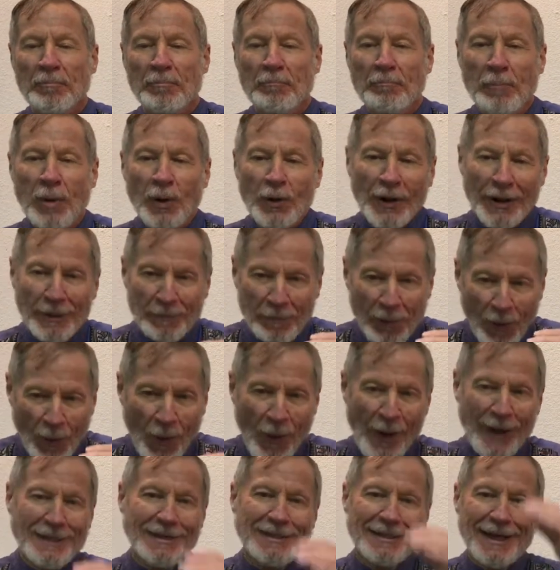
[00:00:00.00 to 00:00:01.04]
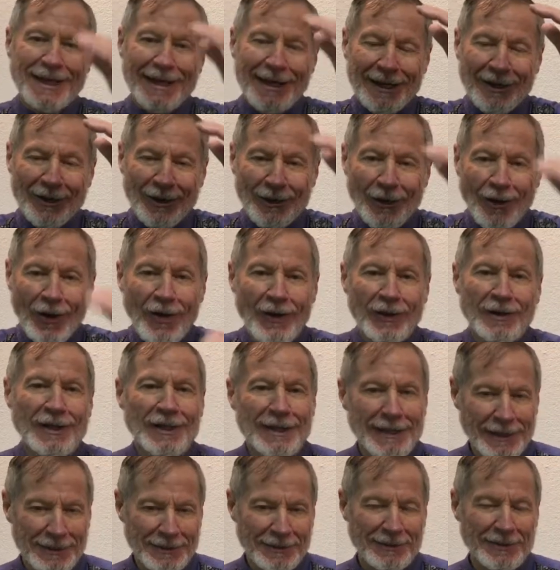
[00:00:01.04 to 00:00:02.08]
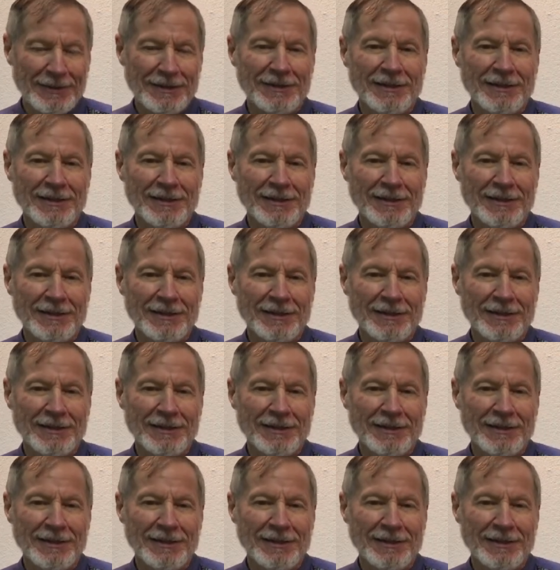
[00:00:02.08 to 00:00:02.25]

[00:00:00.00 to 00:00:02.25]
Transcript: bullet points in a long list.